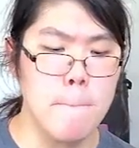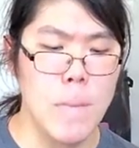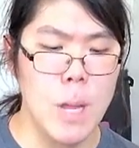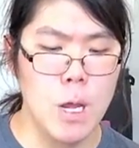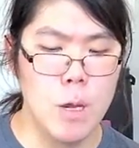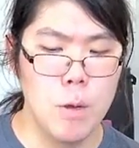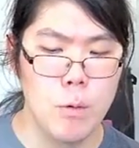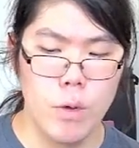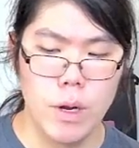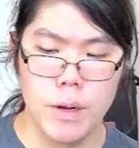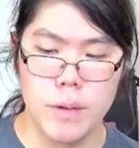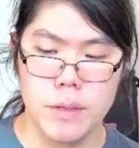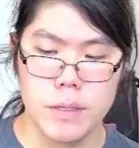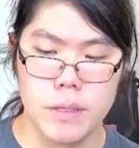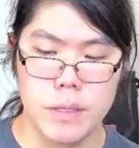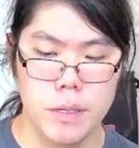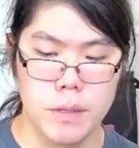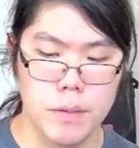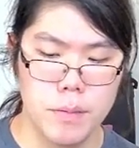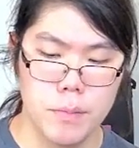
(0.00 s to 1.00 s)
what is
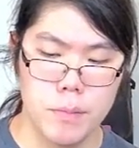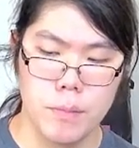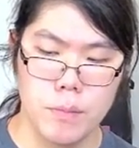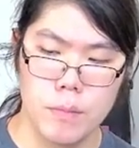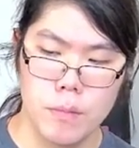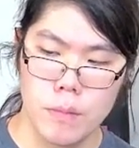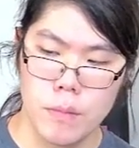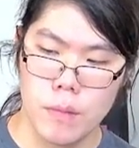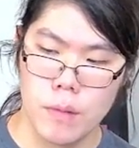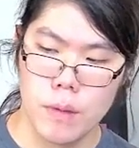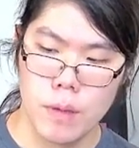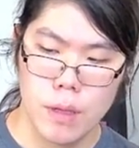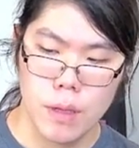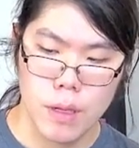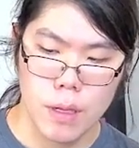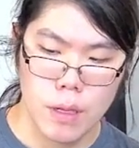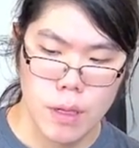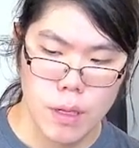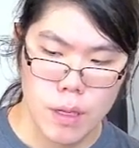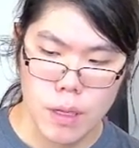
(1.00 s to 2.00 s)
it?
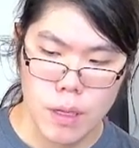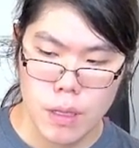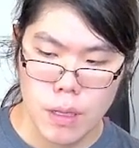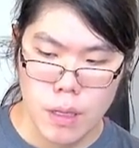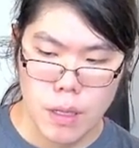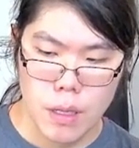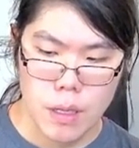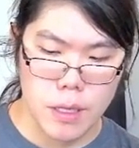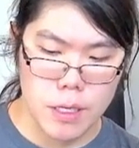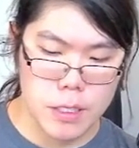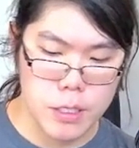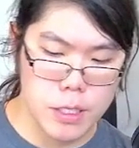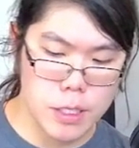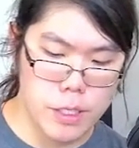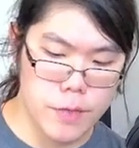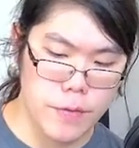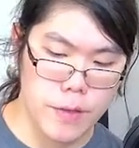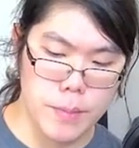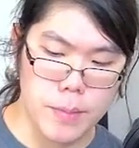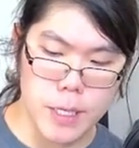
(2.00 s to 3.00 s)
This
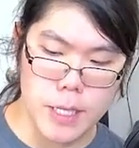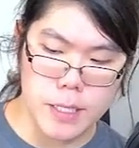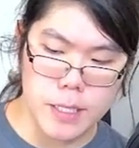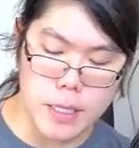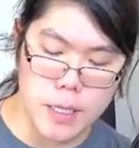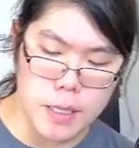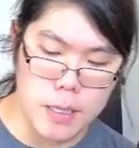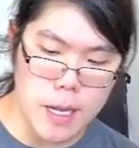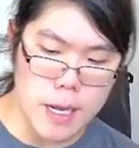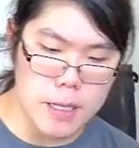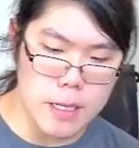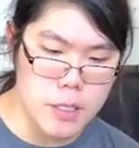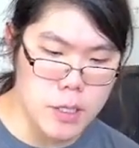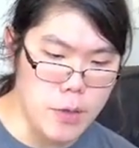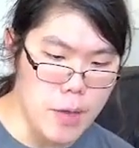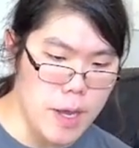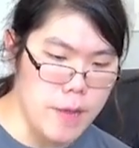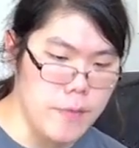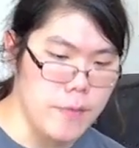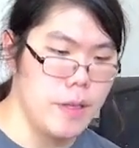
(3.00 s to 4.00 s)
just it's like not too
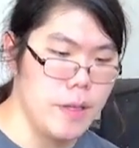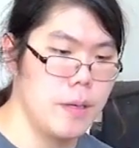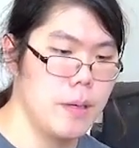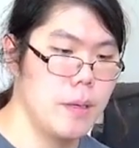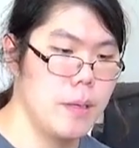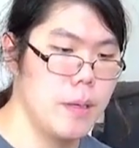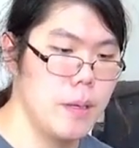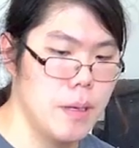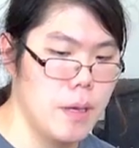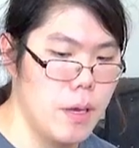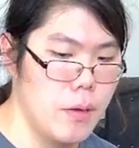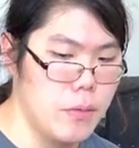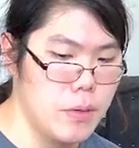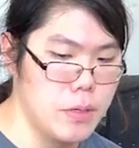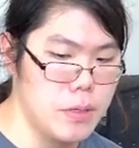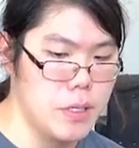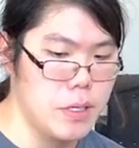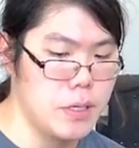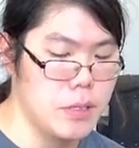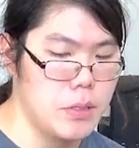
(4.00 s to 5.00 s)
heavy. I want to
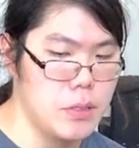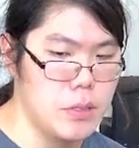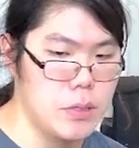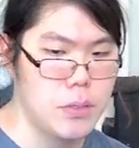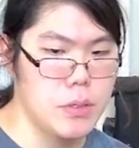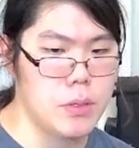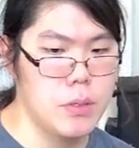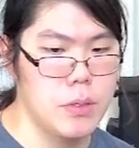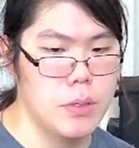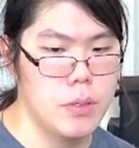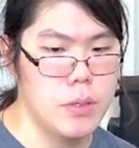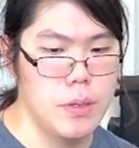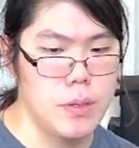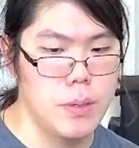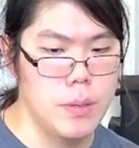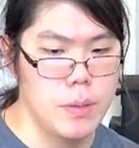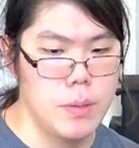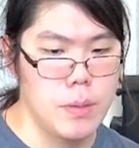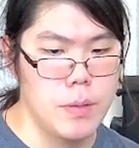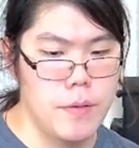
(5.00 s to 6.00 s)
say it's
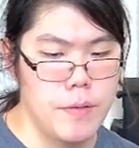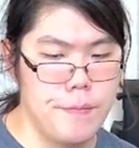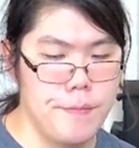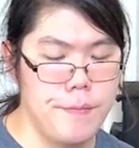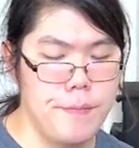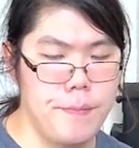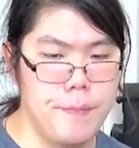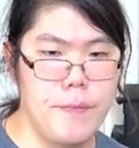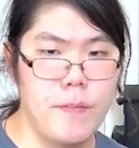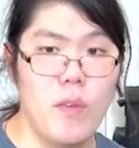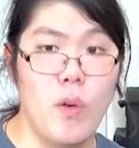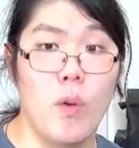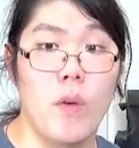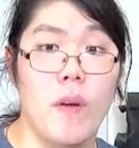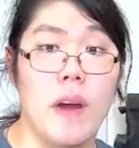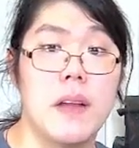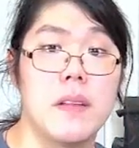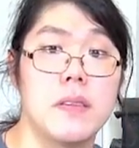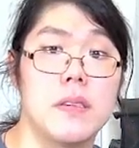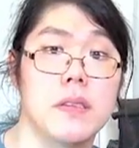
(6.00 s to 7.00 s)
4
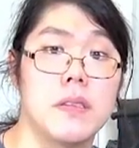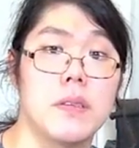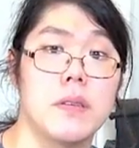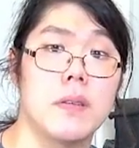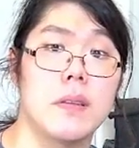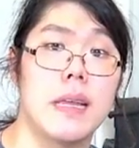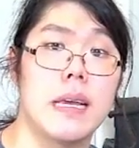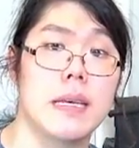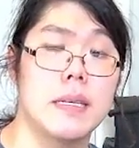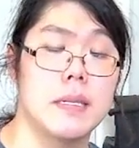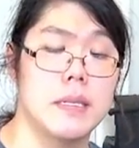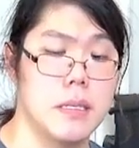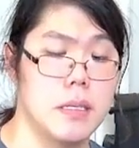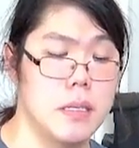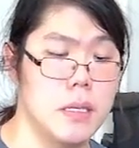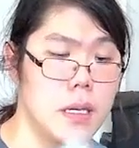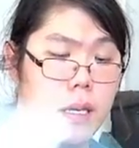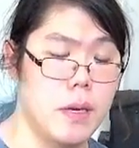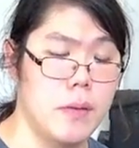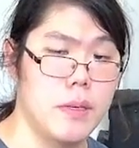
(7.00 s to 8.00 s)
ounces or less.
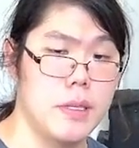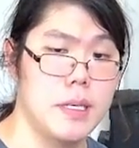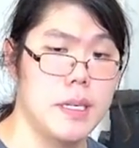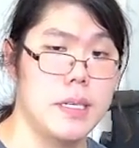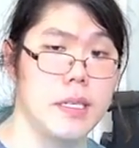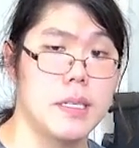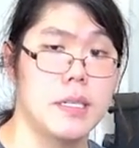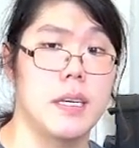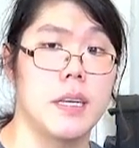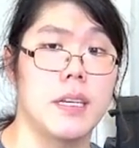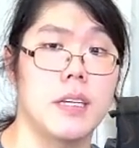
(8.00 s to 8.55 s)
I want to say